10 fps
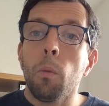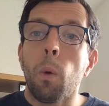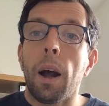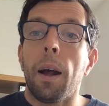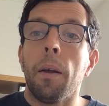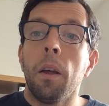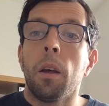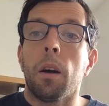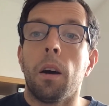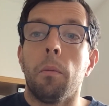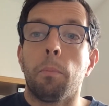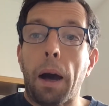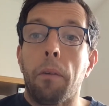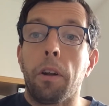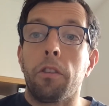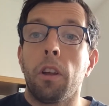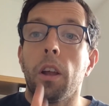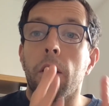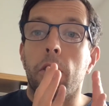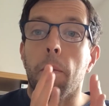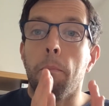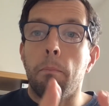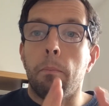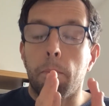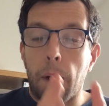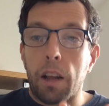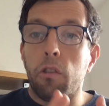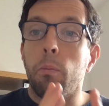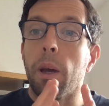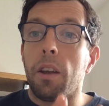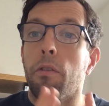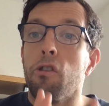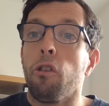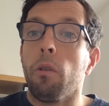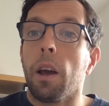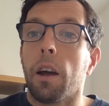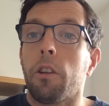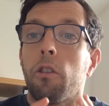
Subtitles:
where Paris is the match made for Juliet.